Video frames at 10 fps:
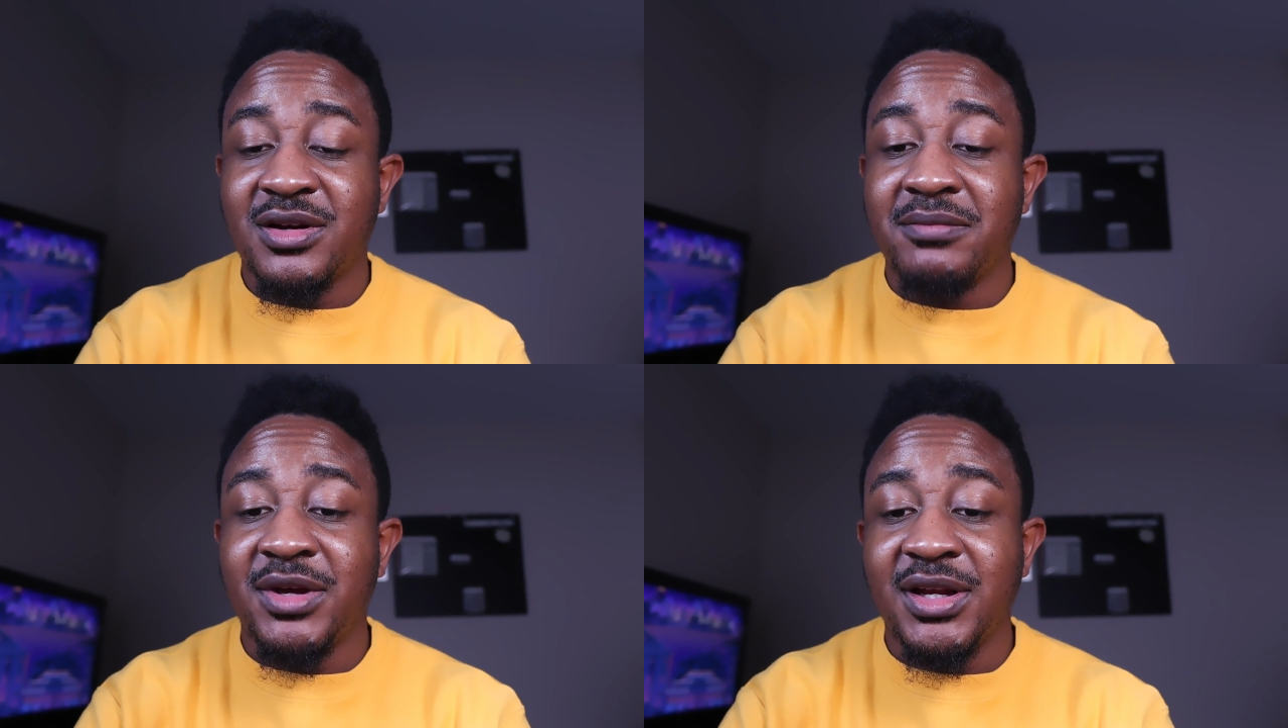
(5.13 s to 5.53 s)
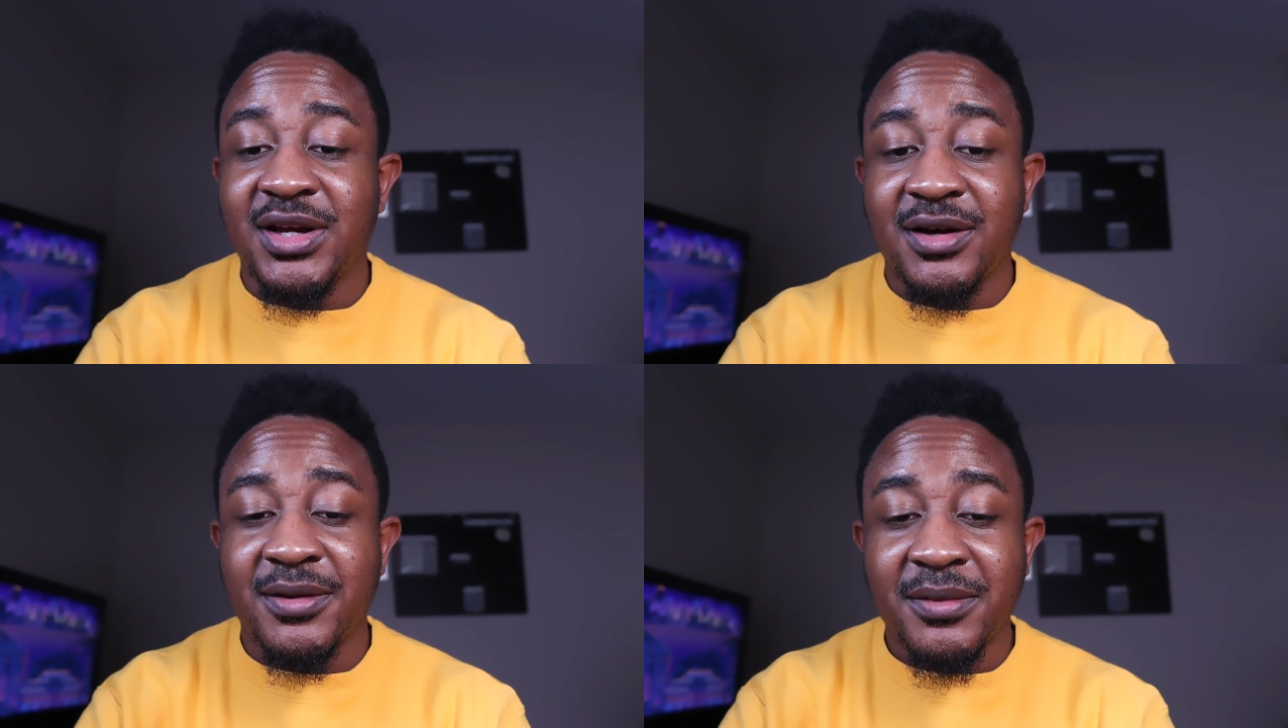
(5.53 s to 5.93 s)
in the
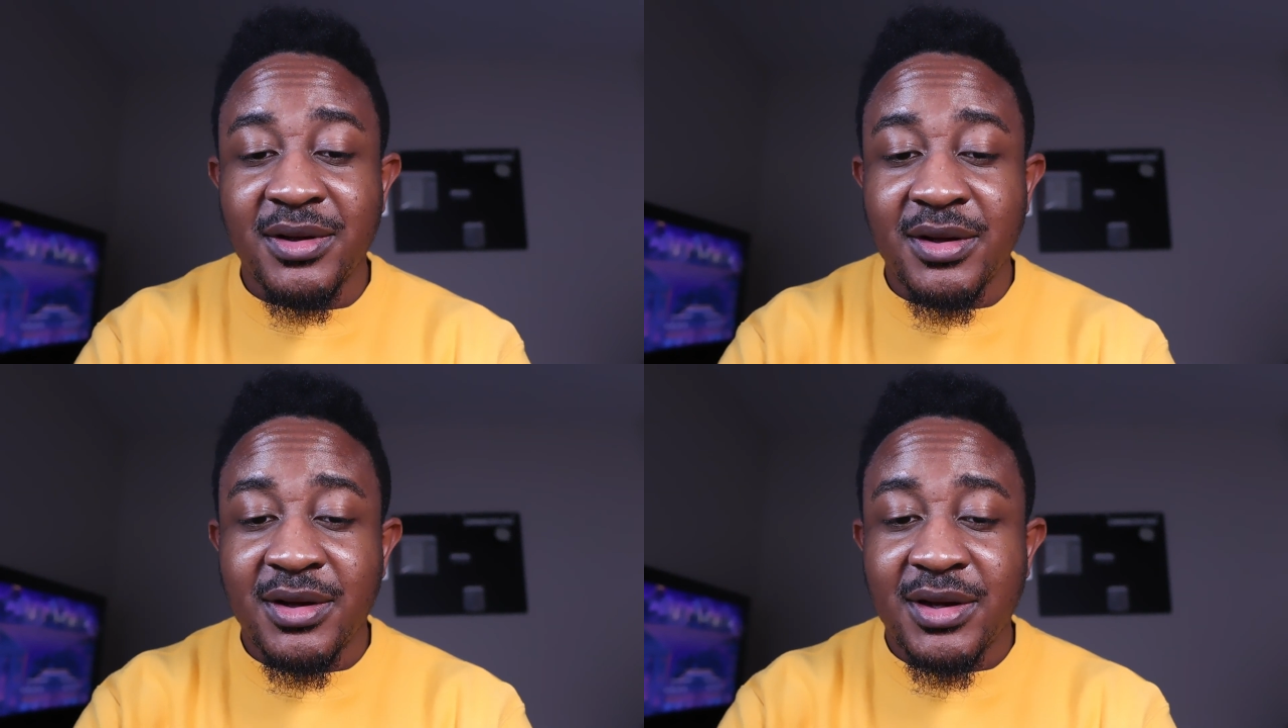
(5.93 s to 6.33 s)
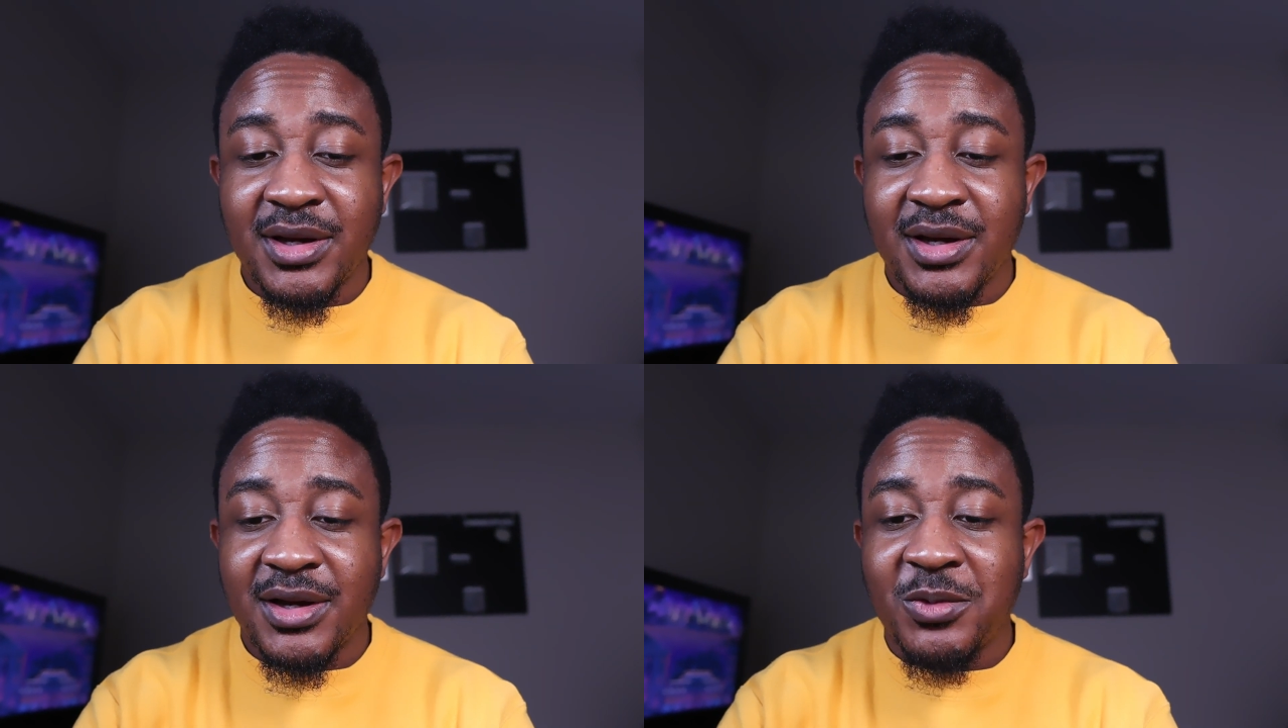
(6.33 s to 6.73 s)
media,
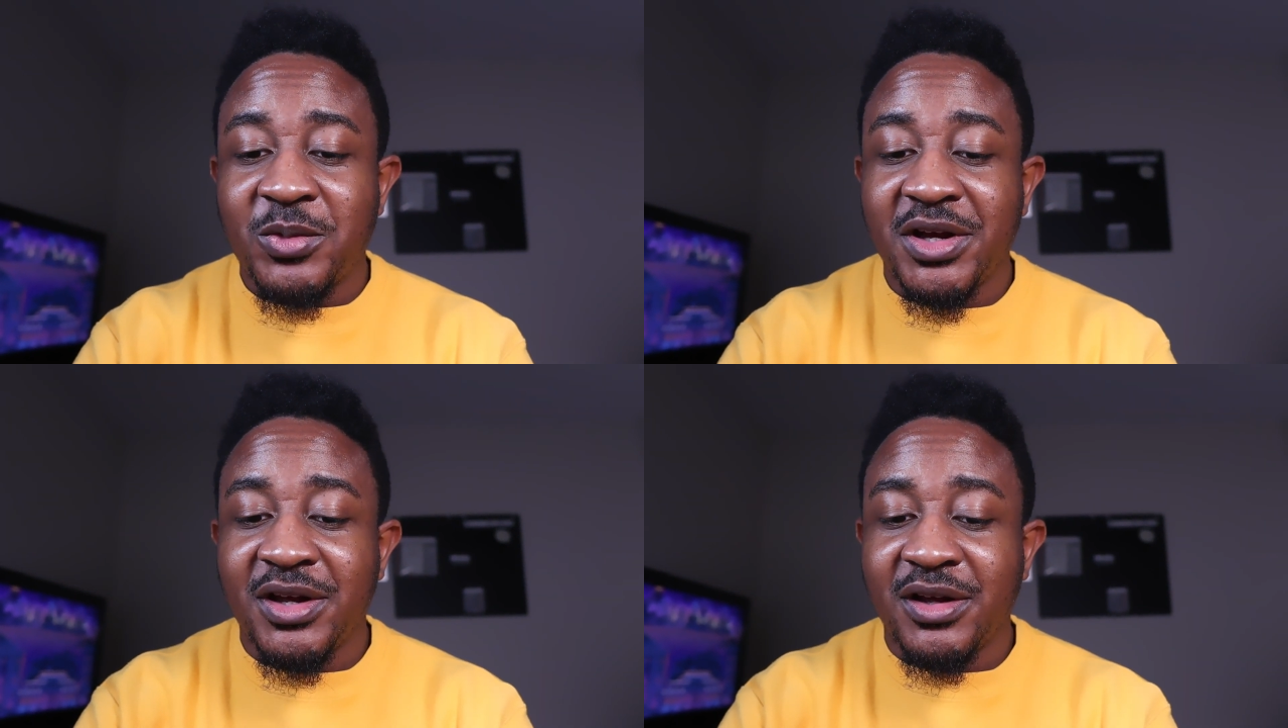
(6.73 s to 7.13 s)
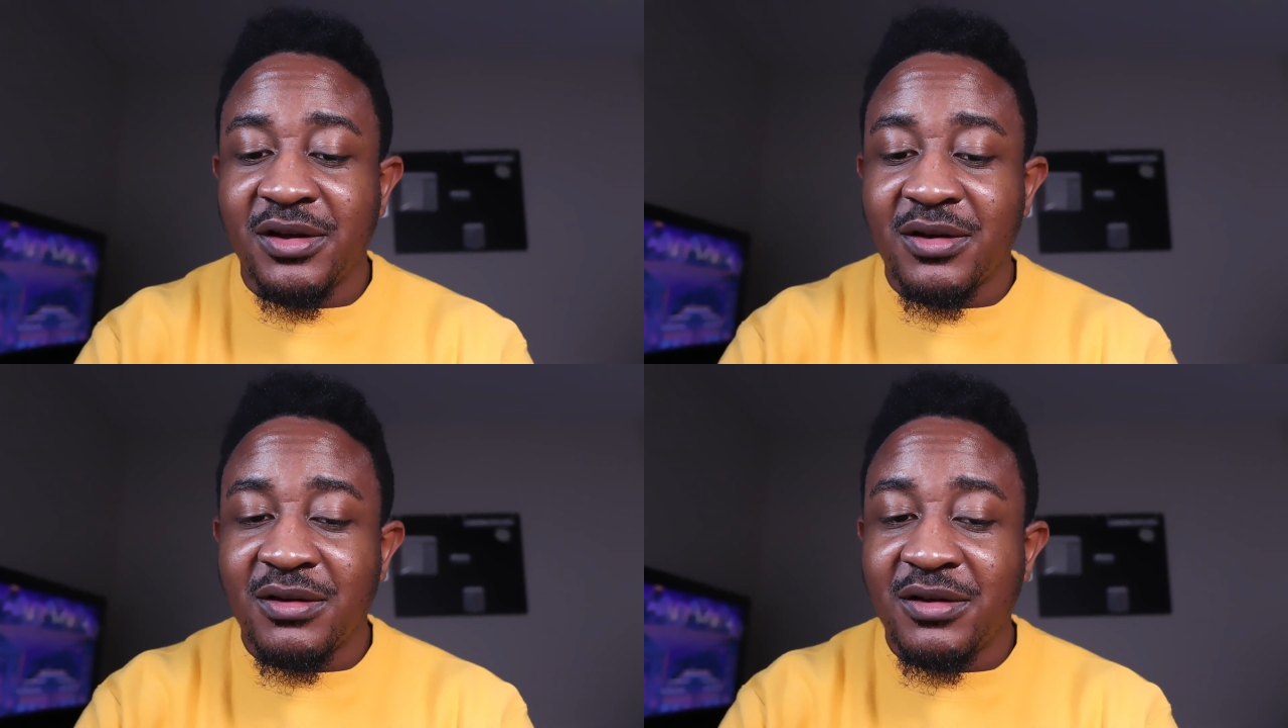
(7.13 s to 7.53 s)

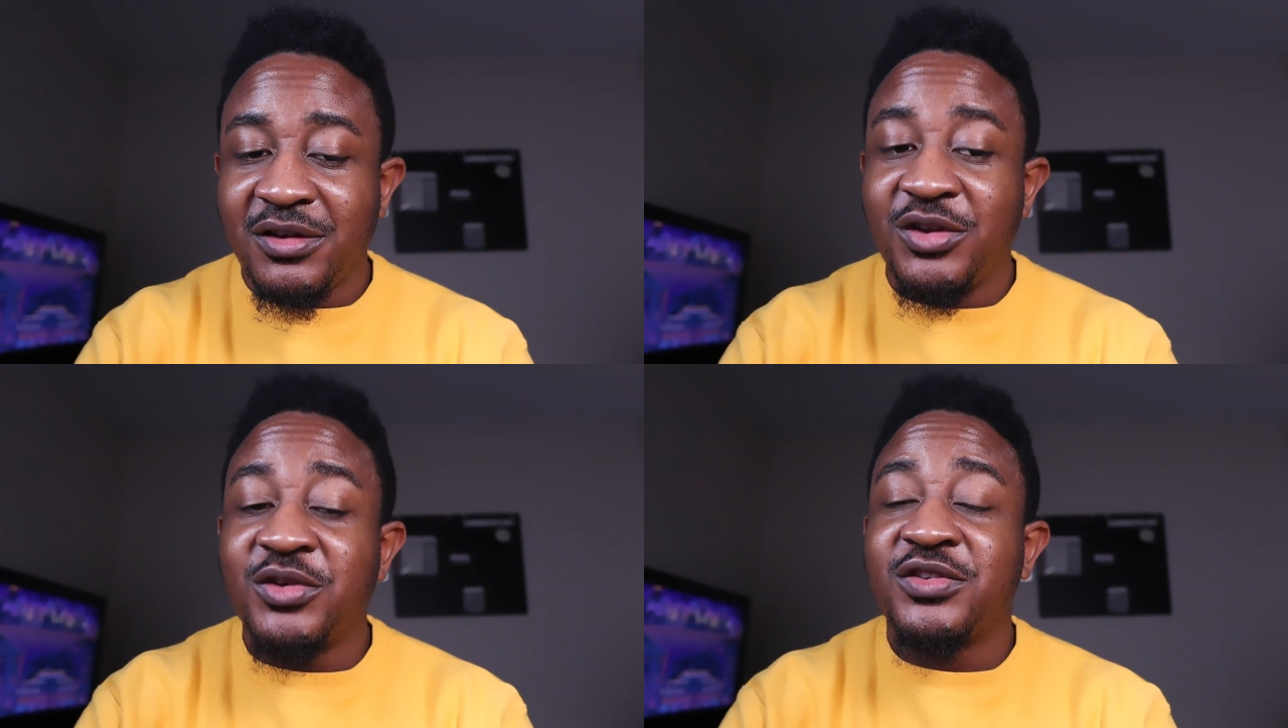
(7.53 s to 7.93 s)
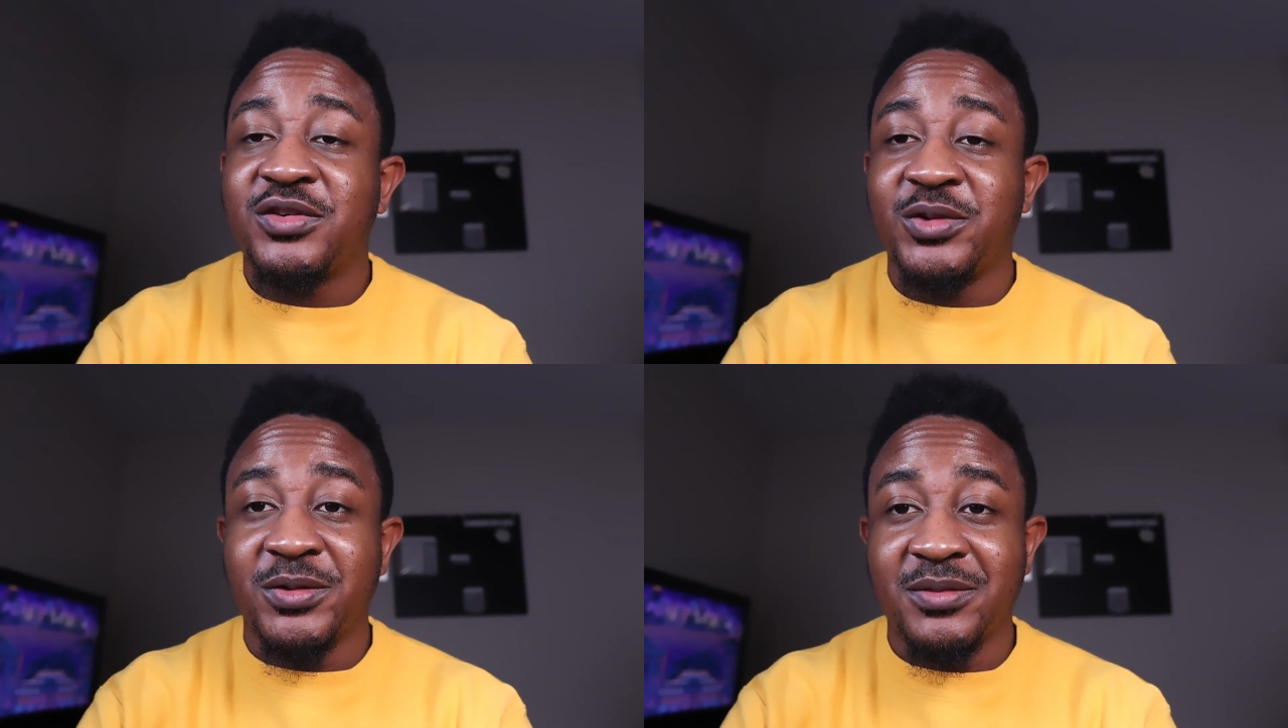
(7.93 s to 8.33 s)
we
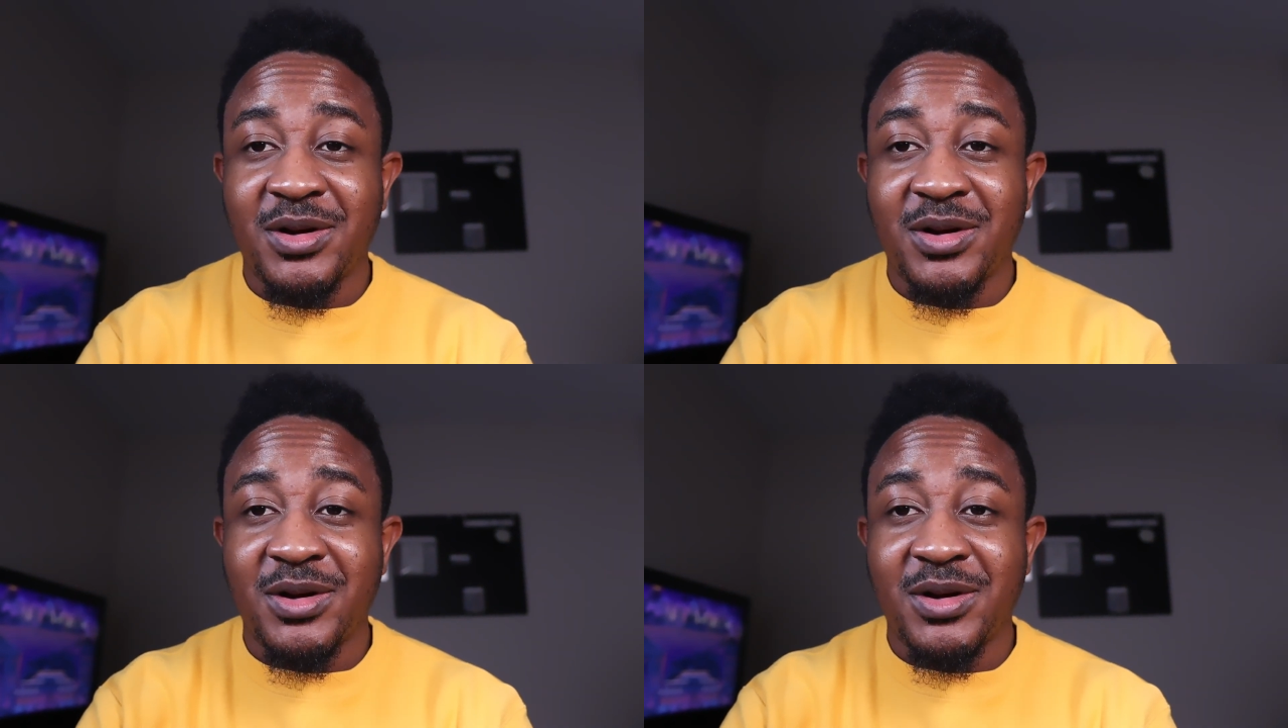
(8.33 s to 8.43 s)
used to,